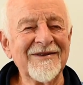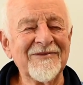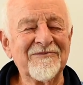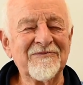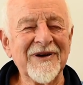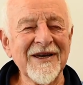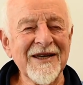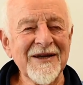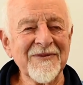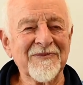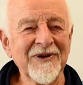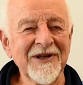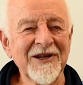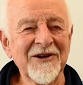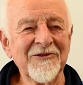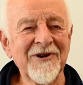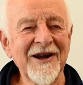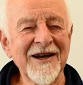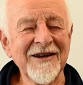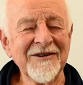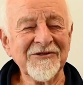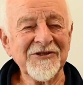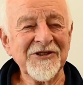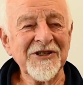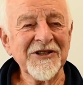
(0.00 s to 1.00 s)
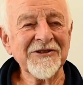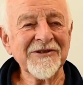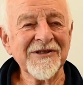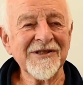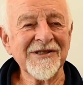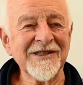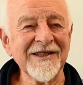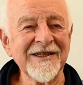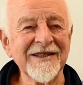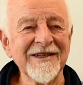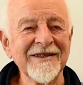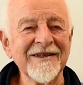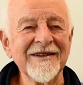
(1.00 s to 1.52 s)
people around you and
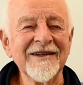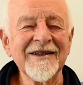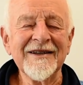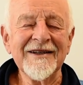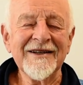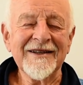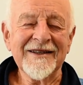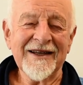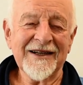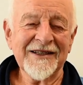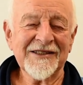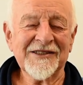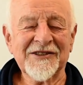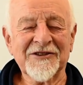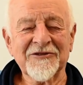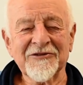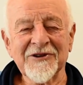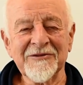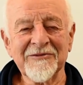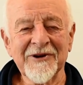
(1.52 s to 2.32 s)
saying, that's three